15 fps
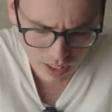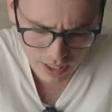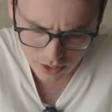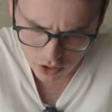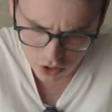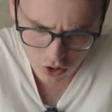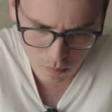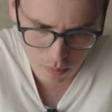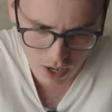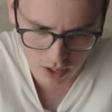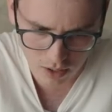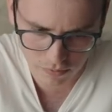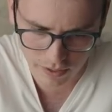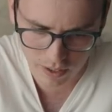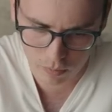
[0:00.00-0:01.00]
It's a super
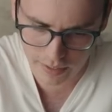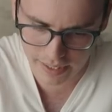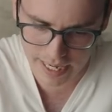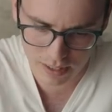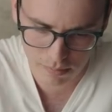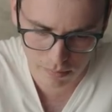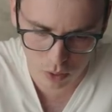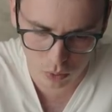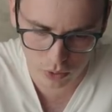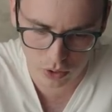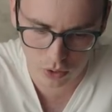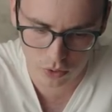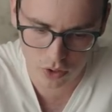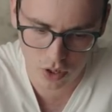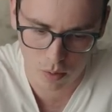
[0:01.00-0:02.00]
hard film that gets
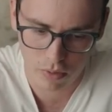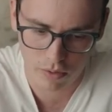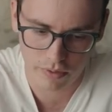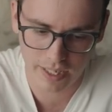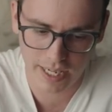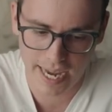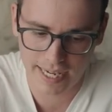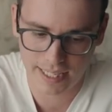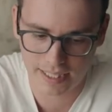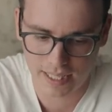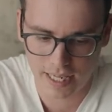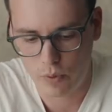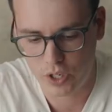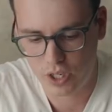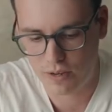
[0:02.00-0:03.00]
molded on top of the
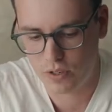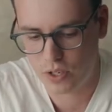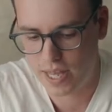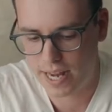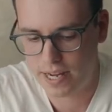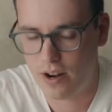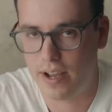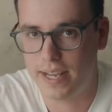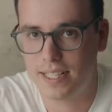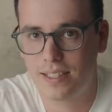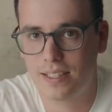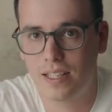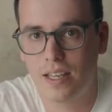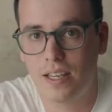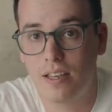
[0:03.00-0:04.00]
case, which gives you that
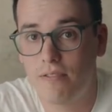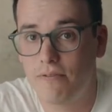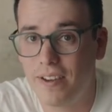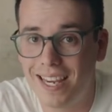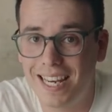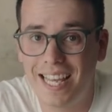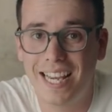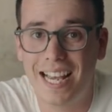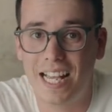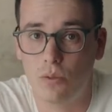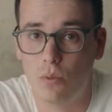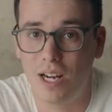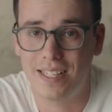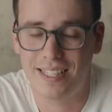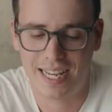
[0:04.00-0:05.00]
nice feeling
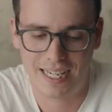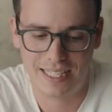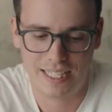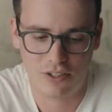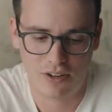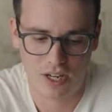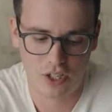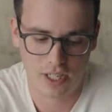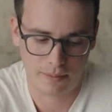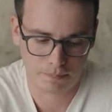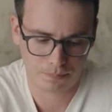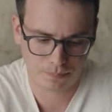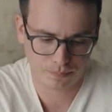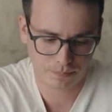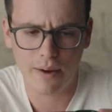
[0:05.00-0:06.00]
as well as that anti-scratching.
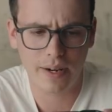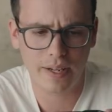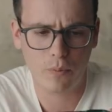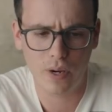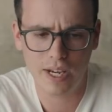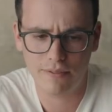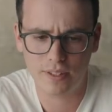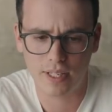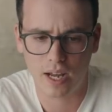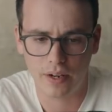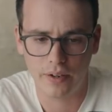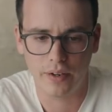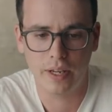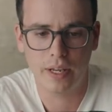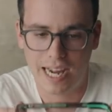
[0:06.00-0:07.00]
And we've
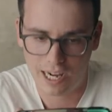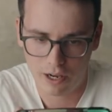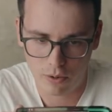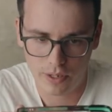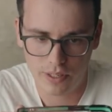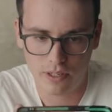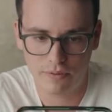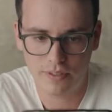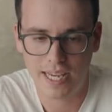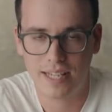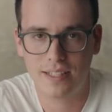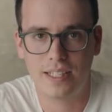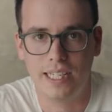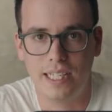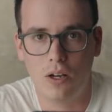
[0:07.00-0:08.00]
done hours of
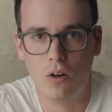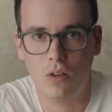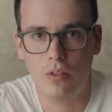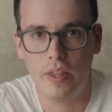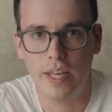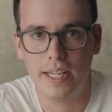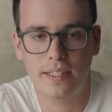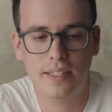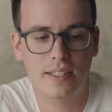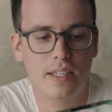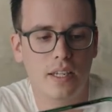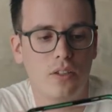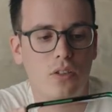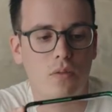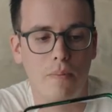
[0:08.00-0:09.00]
testing on
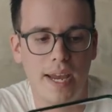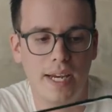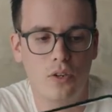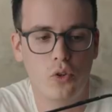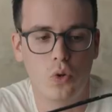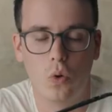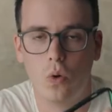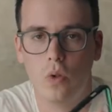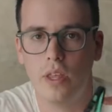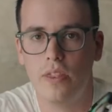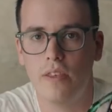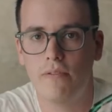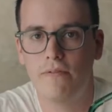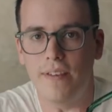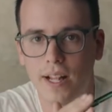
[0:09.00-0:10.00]
this to make sure
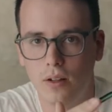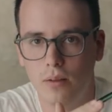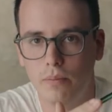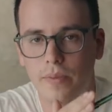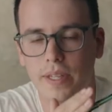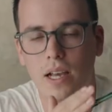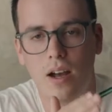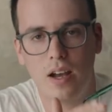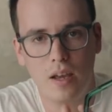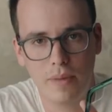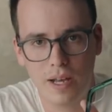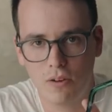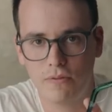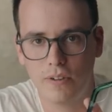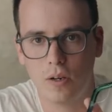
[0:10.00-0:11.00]
that the film, the
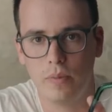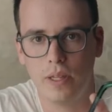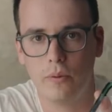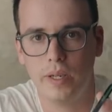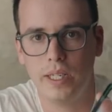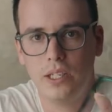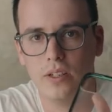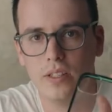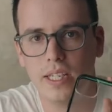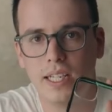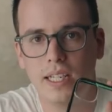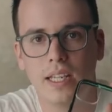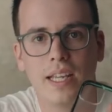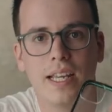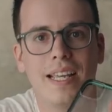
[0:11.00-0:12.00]
IML film that we're
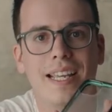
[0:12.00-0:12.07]
using,